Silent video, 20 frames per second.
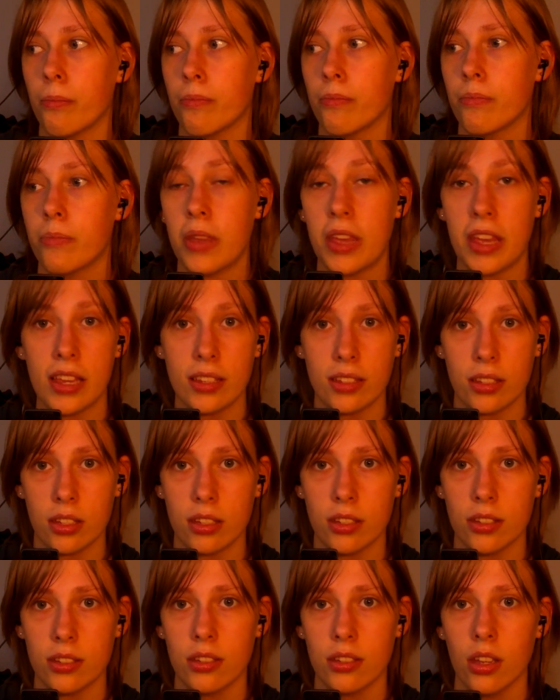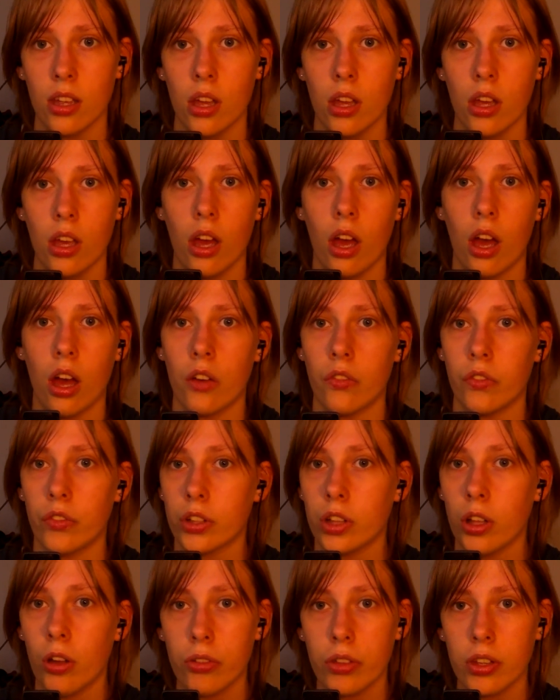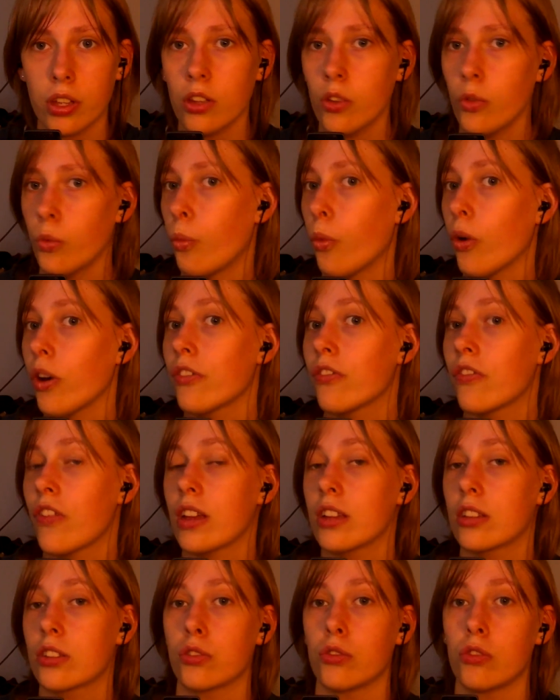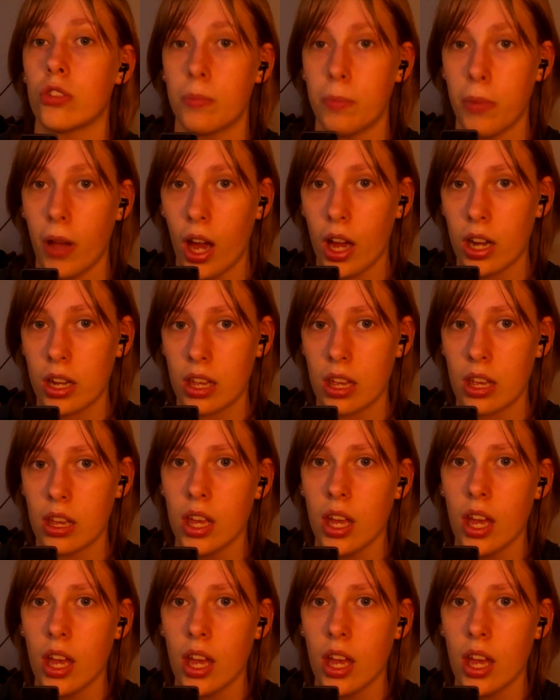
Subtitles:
pieces of clothing would phase through the body